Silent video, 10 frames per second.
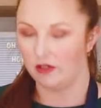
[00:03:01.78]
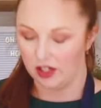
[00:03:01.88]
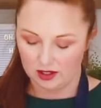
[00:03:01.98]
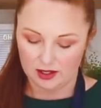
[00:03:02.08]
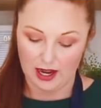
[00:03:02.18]

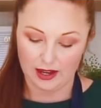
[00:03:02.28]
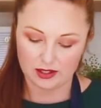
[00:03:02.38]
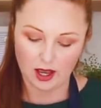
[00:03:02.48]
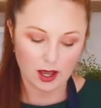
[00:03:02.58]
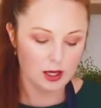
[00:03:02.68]
some of it
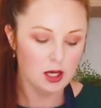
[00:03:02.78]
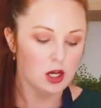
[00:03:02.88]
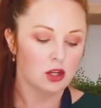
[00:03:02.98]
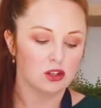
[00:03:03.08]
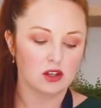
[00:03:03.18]

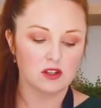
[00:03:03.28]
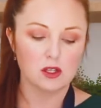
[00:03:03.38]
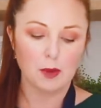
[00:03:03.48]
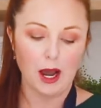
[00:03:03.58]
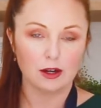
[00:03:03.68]
later.
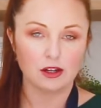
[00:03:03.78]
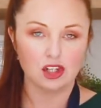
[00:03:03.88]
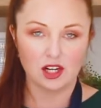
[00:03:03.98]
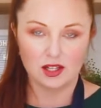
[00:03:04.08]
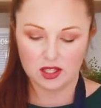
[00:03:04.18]
So this is
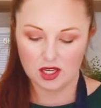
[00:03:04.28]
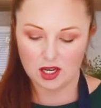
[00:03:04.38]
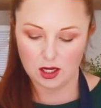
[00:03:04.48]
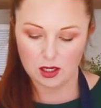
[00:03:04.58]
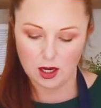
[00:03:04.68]
powdered
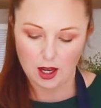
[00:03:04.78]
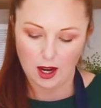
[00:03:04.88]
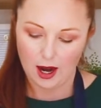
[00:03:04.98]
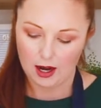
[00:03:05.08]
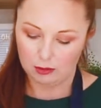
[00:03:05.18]
gelatine
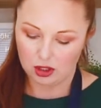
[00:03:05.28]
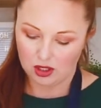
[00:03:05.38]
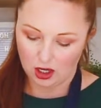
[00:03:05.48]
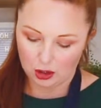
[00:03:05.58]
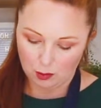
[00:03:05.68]
and I'm